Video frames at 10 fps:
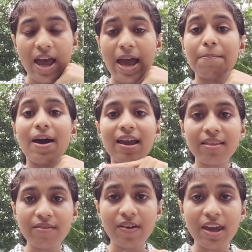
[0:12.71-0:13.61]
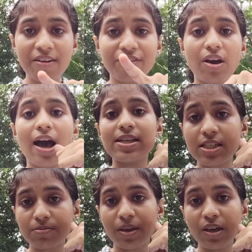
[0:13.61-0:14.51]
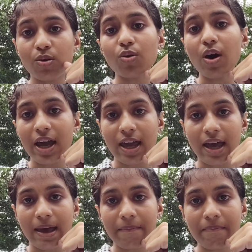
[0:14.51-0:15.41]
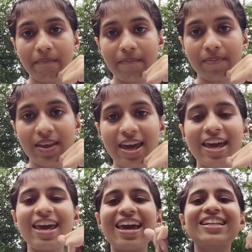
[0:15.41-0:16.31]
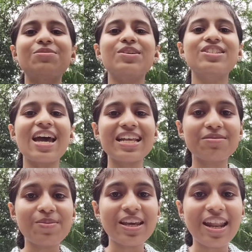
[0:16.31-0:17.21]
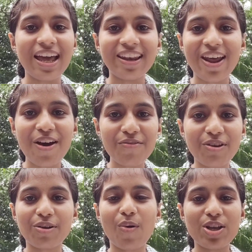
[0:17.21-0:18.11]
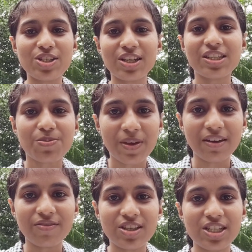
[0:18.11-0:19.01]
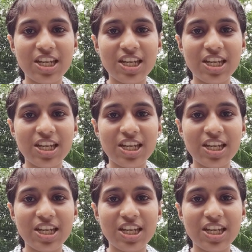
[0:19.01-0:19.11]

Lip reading: And by the way, if you asked me who I am, it's me, Jasmine, and now we are watching Speak with